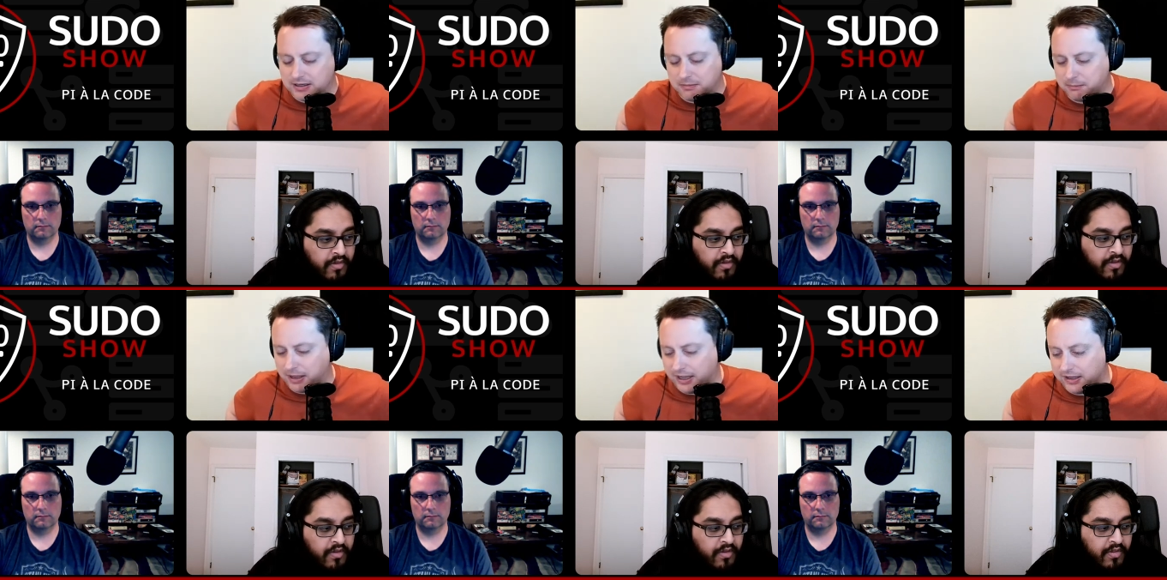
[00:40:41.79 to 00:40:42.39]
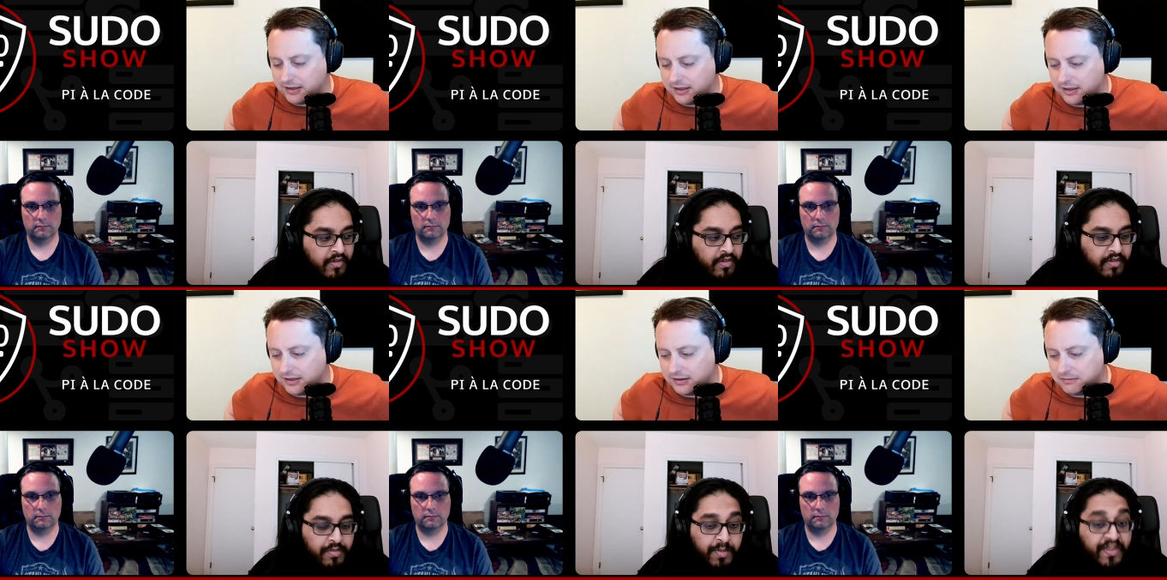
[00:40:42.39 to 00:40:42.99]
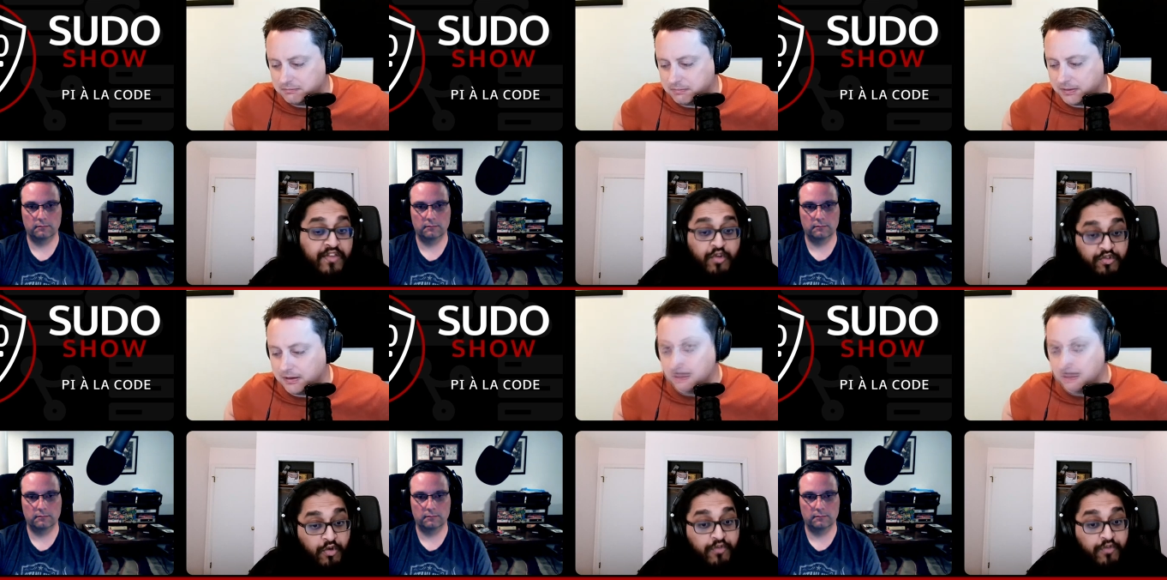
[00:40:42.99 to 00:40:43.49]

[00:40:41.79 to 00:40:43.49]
Speaker 1: but
Speaker 2: but that's also